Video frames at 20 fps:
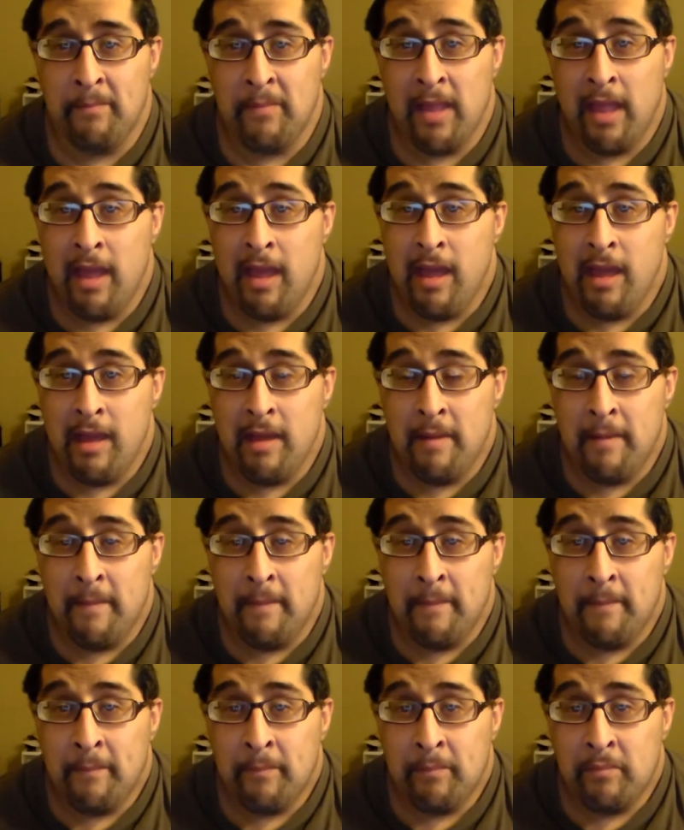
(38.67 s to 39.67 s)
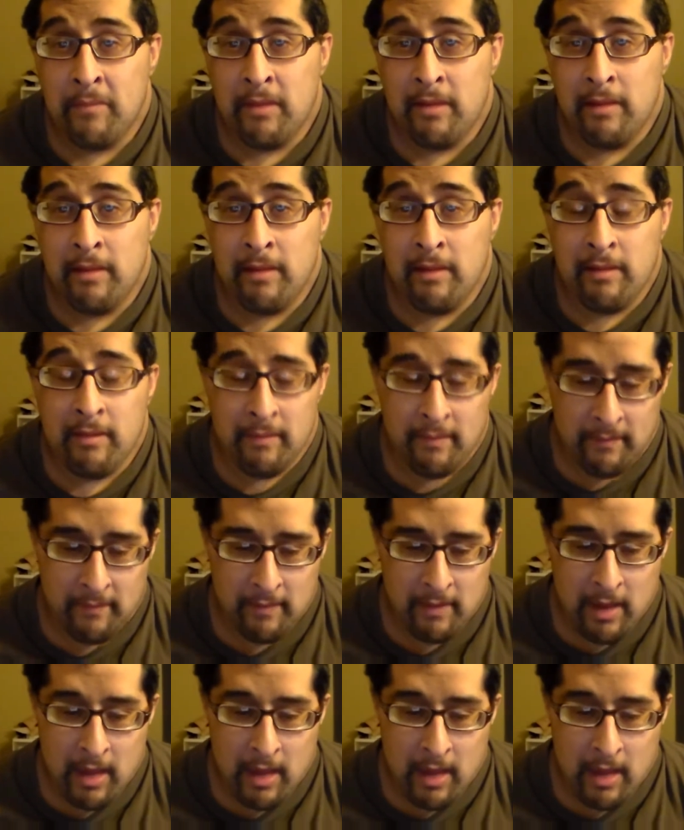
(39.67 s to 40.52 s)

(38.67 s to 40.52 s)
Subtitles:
Nothing is said.